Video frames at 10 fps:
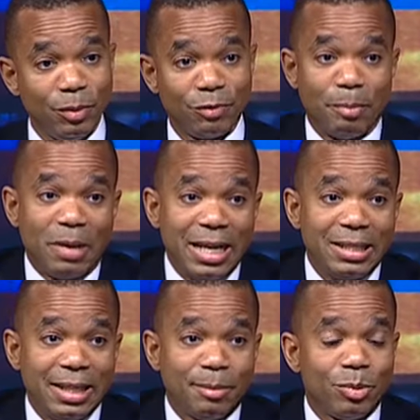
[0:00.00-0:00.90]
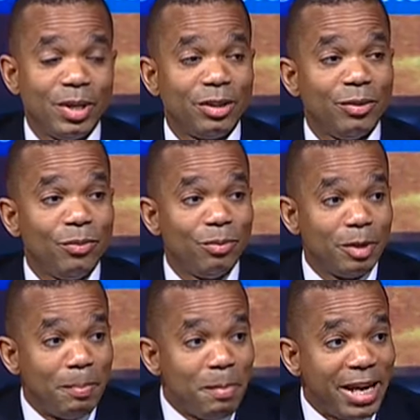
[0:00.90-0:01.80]
from my standpoint,
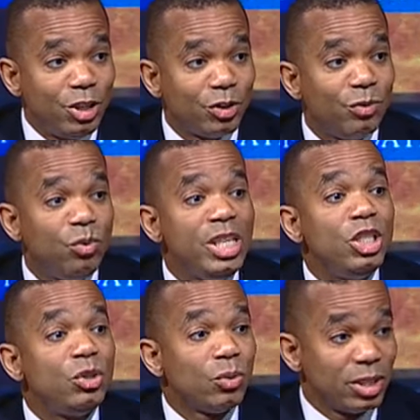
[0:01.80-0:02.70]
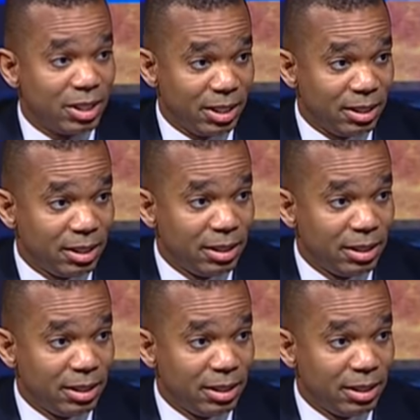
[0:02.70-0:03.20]
the major resourcing.